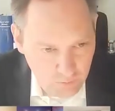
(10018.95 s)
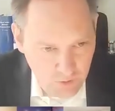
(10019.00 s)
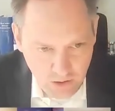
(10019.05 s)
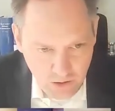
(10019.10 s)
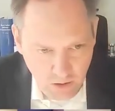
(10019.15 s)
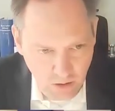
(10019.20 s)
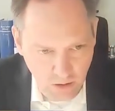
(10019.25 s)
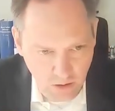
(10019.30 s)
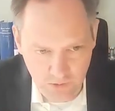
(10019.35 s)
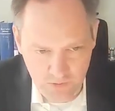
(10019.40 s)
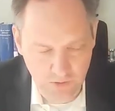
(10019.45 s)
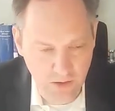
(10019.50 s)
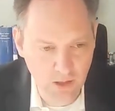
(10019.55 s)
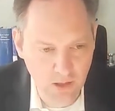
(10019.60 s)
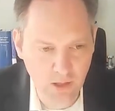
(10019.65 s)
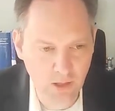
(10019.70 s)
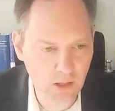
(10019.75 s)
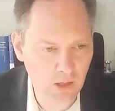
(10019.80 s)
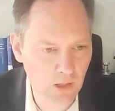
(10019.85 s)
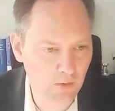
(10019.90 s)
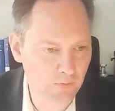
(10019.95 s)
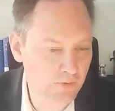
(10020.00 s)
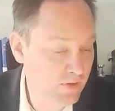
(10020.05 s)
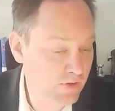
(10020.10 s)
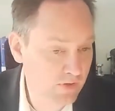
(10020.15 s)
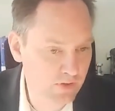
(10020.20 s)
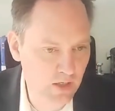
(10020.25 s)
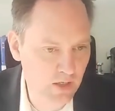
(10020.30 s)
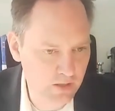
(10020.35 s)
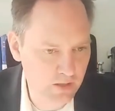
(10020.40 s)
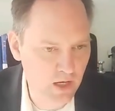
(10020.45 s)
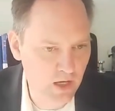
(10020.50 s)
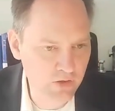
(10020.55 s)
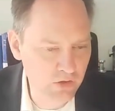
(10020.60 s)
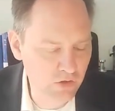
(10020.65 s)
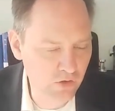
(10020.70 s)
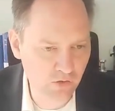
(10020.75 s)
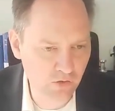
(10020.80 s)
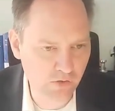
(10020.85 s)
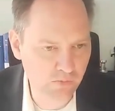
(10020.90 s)
because if it's not
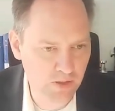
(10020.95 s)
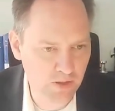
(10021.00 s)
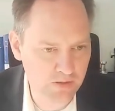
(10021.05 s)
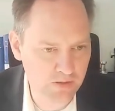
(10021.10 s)
unusual,